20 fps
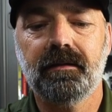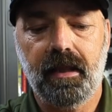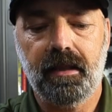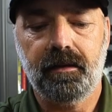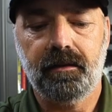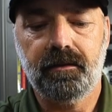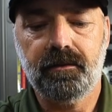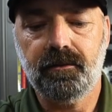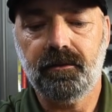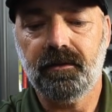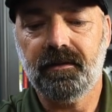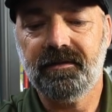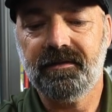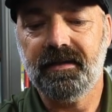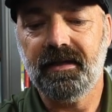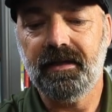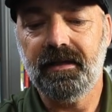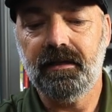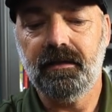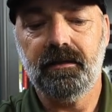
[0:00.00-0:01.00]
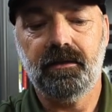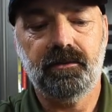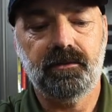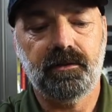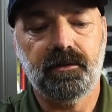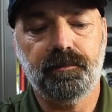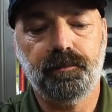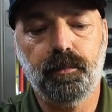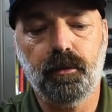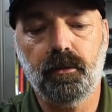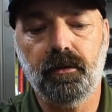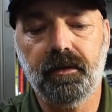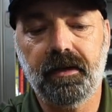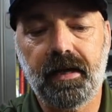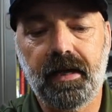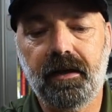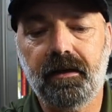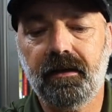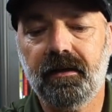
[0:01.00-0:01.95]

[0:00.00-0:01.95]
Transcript: And then to extend it, you just pull it out.